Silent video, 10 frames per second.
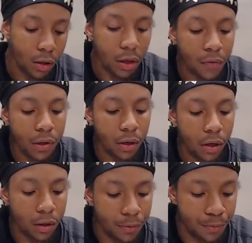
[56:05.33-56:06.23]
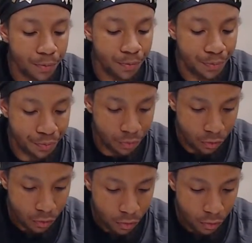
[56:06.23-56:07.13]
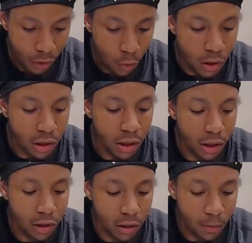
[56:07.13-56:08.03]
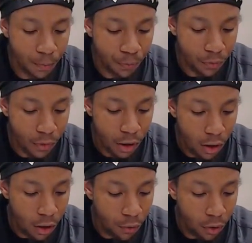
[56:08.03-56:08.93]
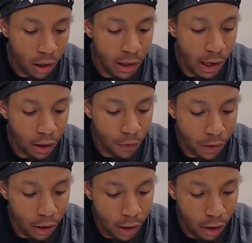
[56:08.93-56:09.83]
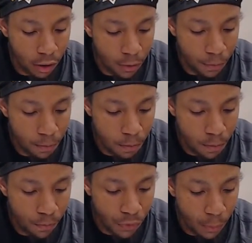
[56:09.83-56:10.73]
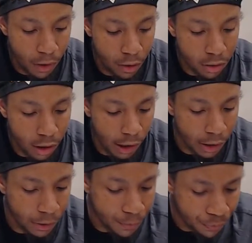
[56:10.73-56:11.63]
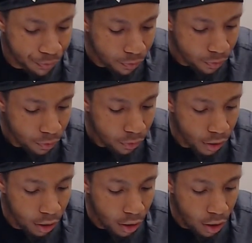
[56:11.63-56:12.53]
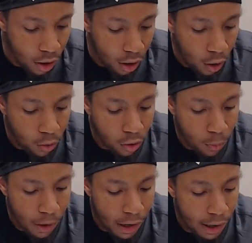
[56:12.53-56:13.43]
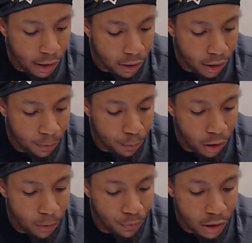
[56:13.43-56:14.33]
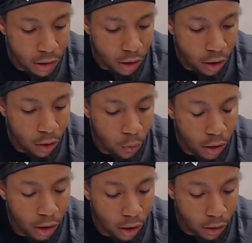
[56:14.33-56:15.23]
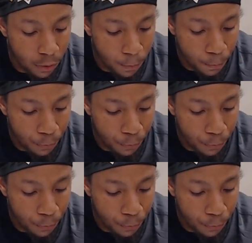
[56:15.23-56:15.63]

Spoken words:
Loving, when it says, for he that loved another, Salaki, owe no man anything but to love one another.